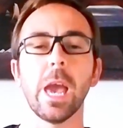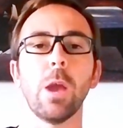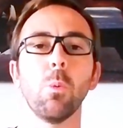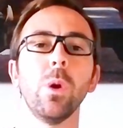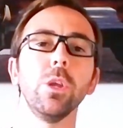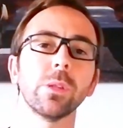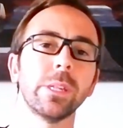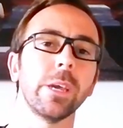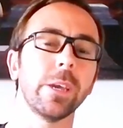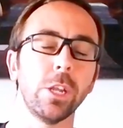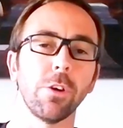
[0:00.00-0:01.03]
And when you're
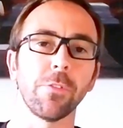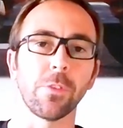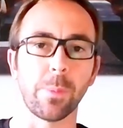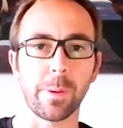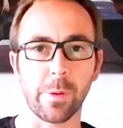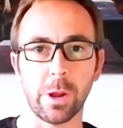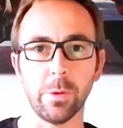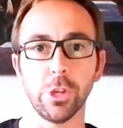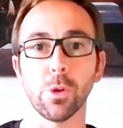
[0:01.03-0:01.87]
taking off from a runway,